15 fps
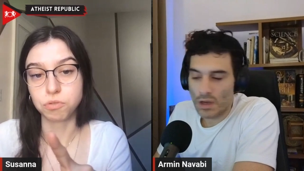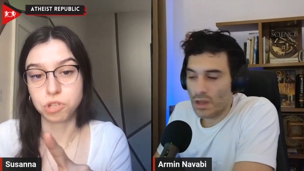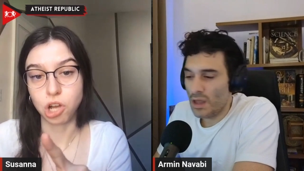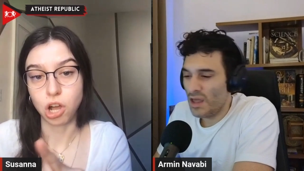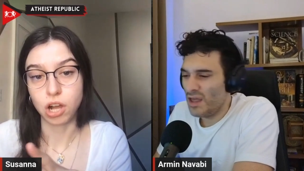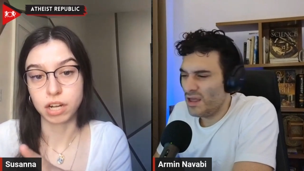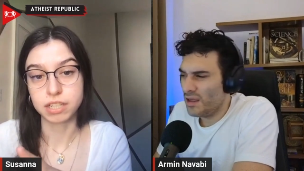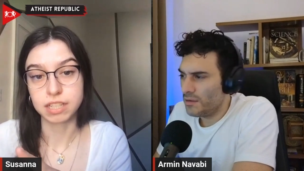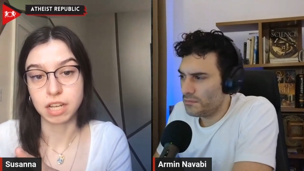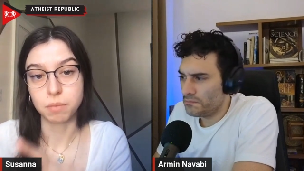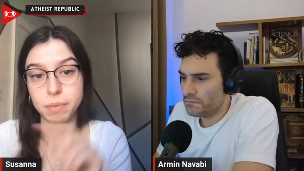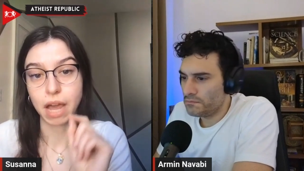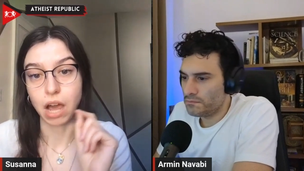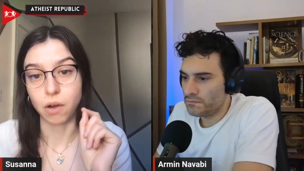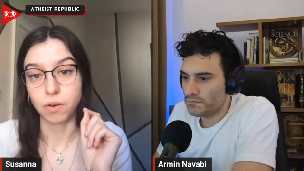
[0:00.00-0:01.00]
Speaker 1: talked
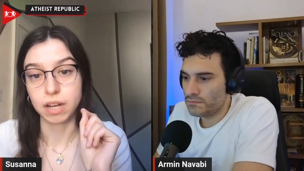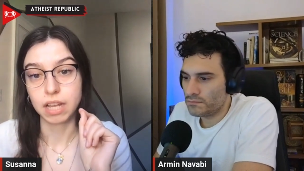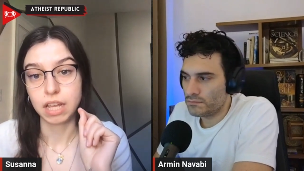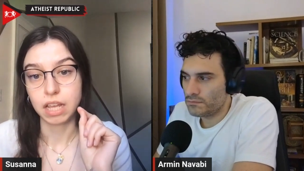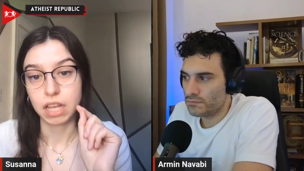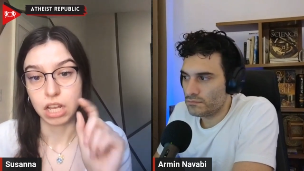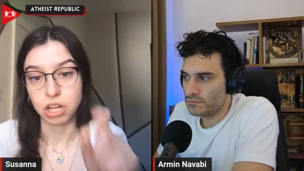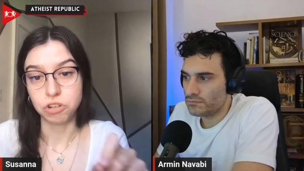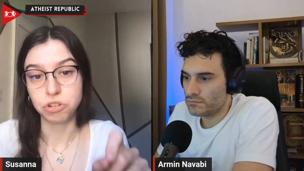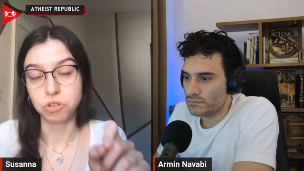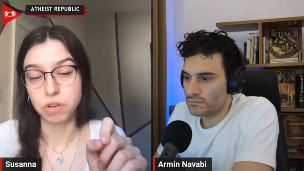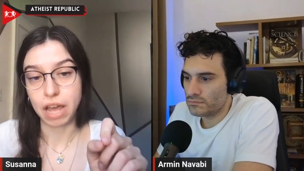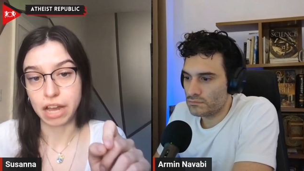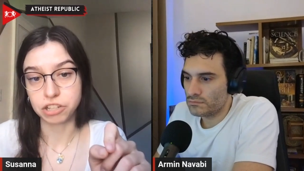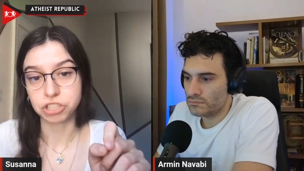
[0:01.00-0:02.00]
about Hindu
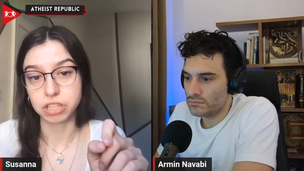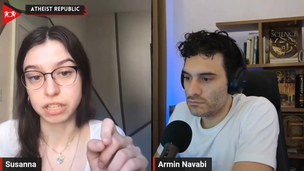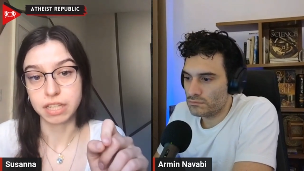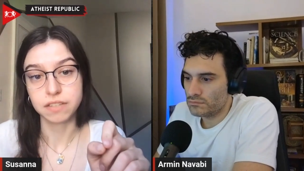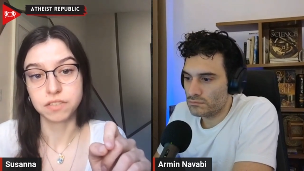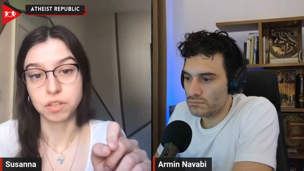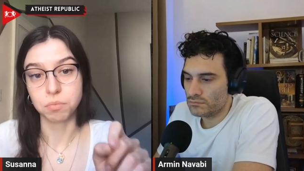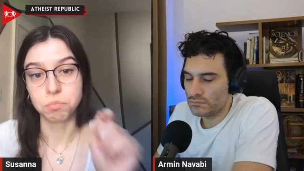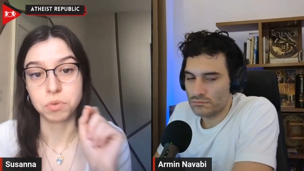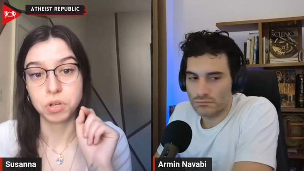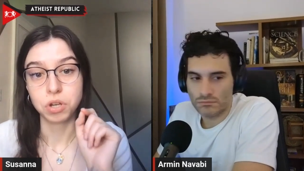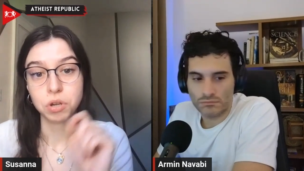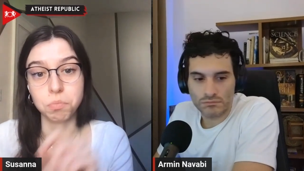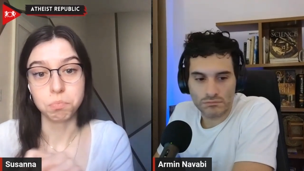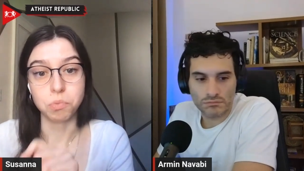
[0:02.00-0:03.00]
nationalism
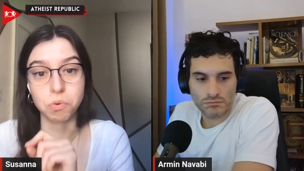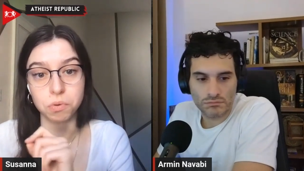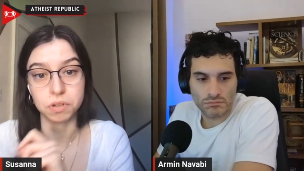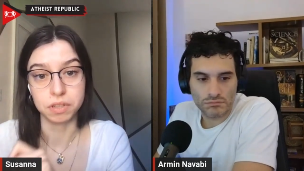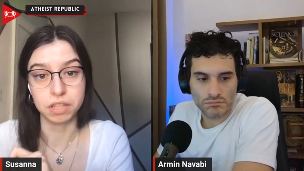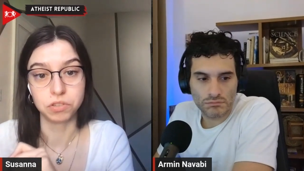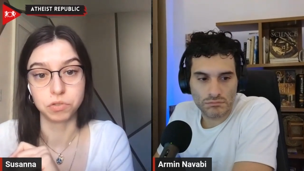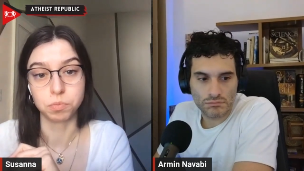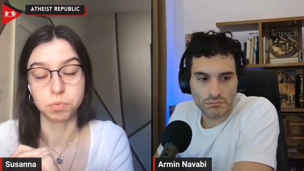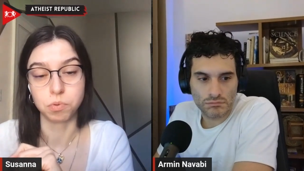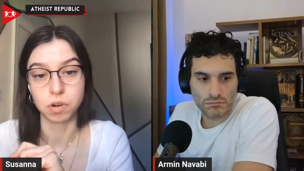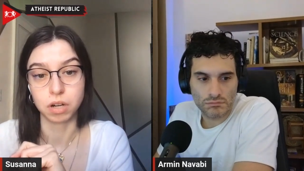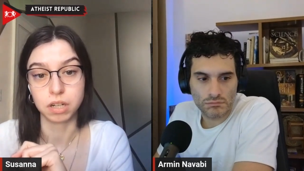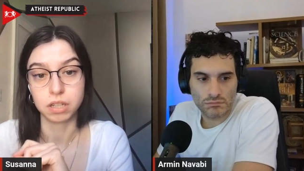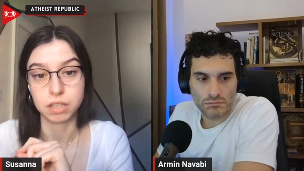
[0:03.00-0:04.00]
more in this
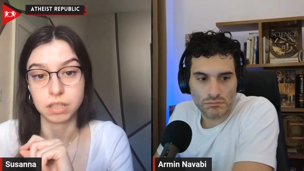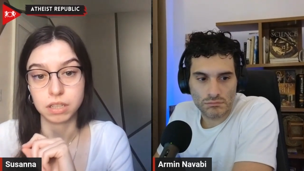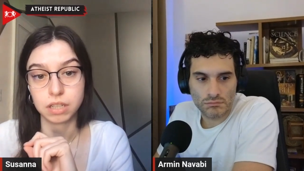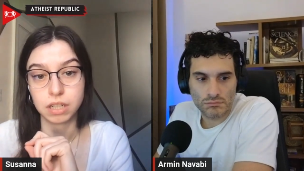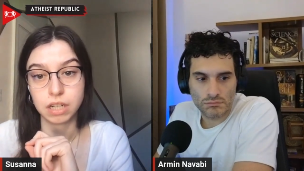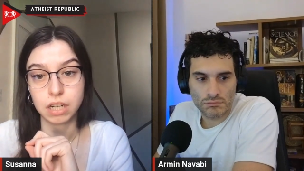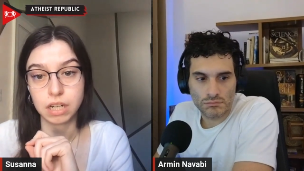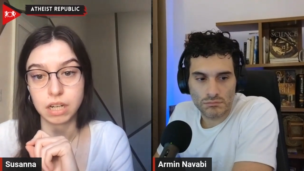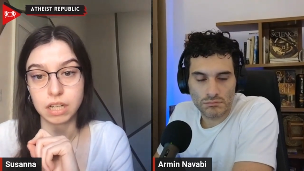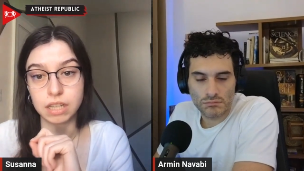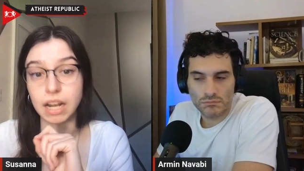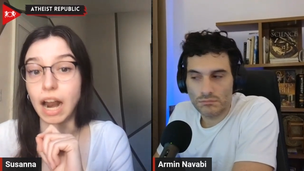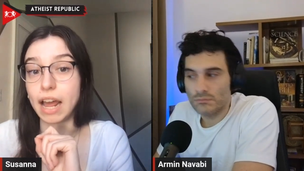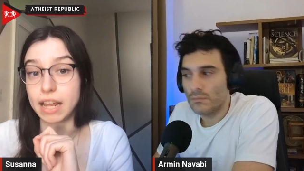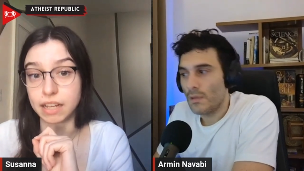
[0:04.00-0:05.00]
report
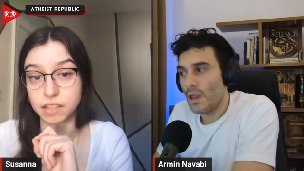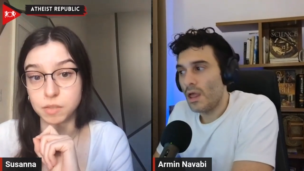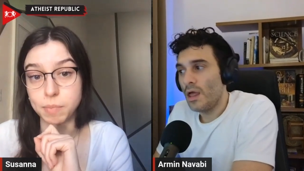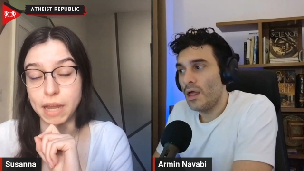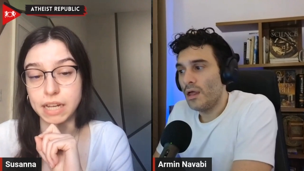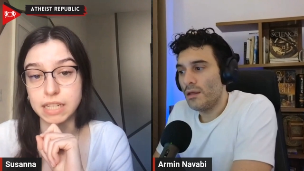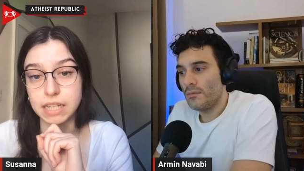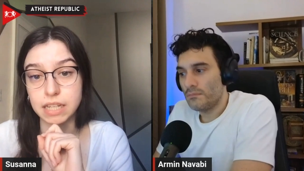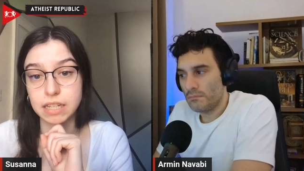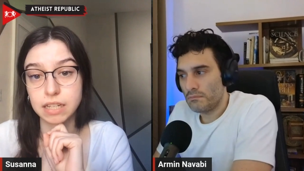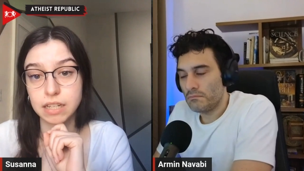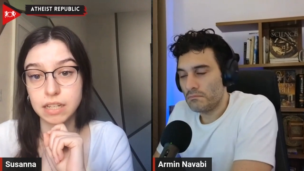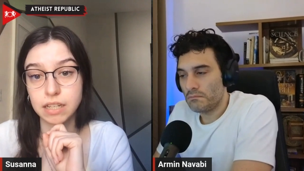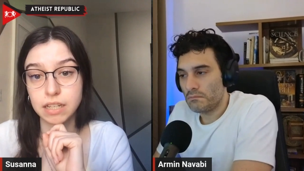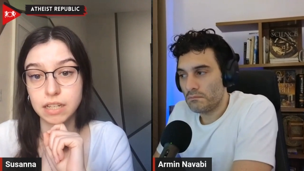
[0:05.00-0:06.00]
than I expected.
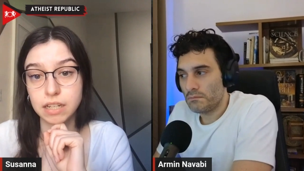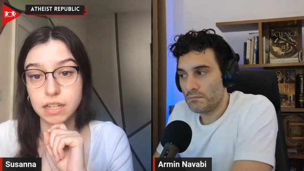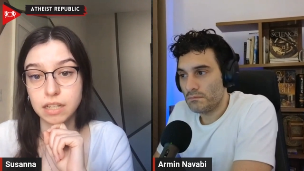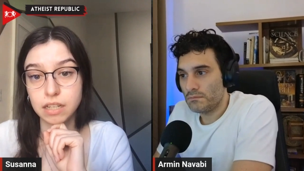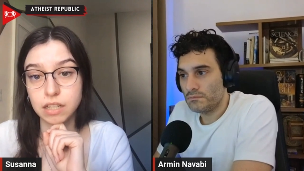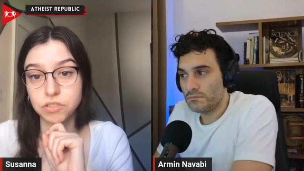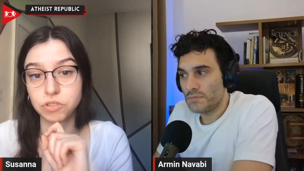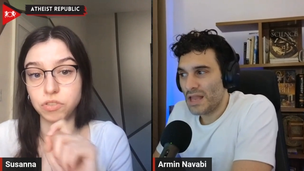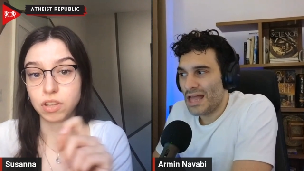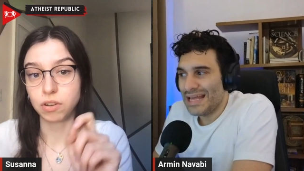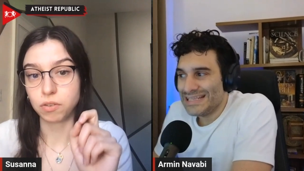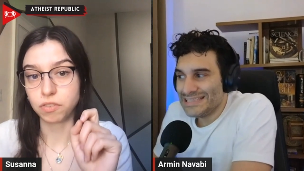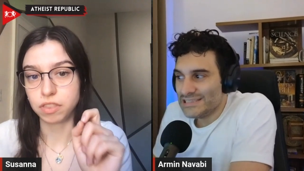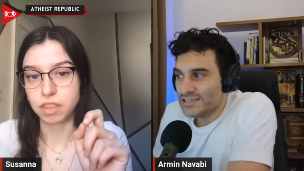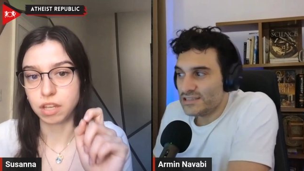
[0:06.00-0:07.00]
So
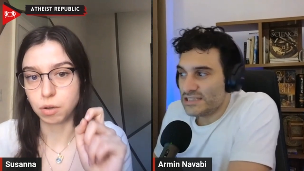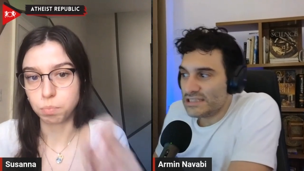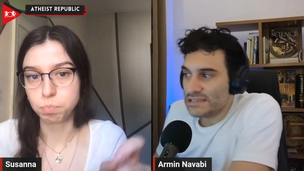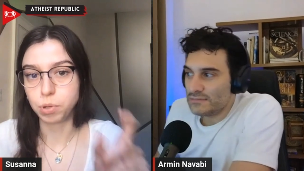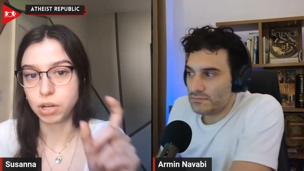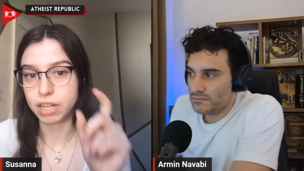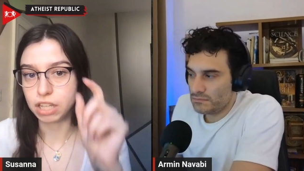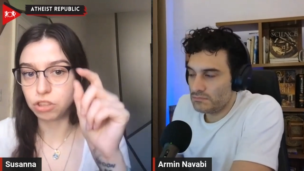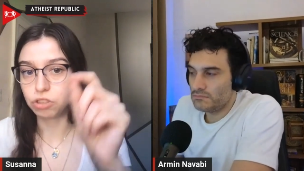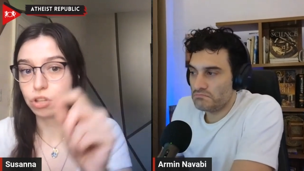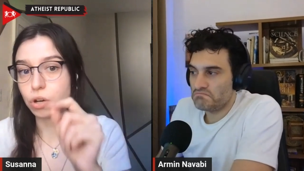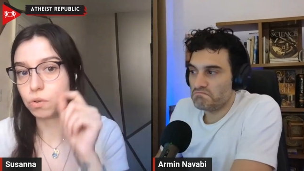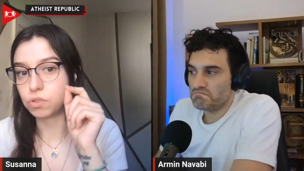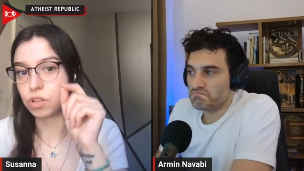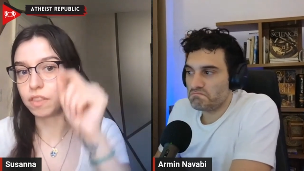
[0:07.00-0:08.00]
they're putting
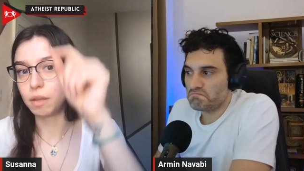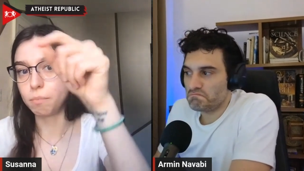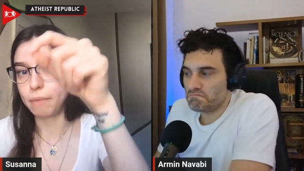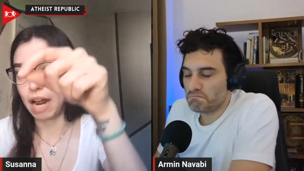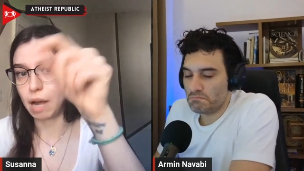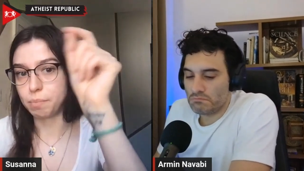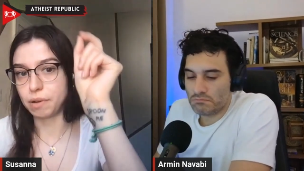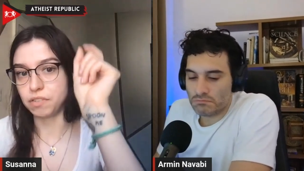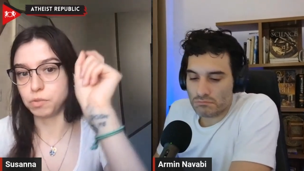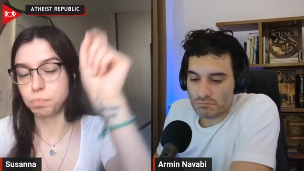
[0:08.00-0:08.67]
those on the map as